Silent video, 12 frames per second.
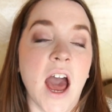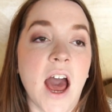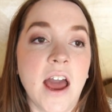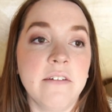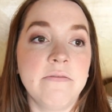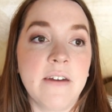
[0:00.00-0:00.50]

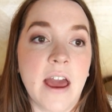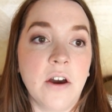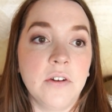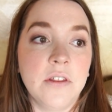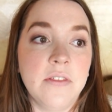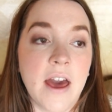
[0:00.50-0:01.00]
I
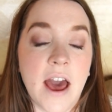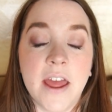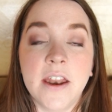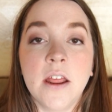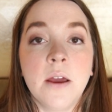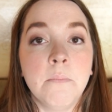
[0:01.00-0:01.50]
found
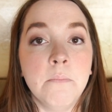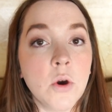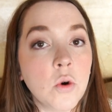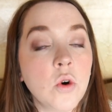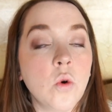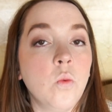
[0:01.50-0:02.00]
that
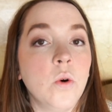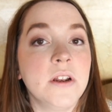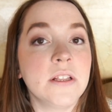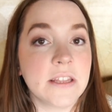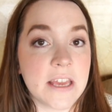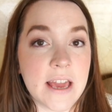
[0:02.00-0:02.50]
milk would
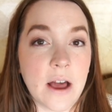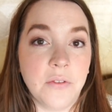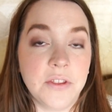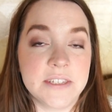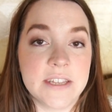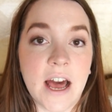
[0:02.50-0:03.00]
leak
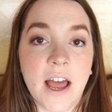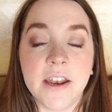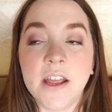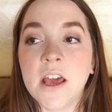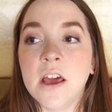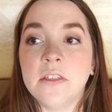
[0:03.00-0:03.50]
out the side.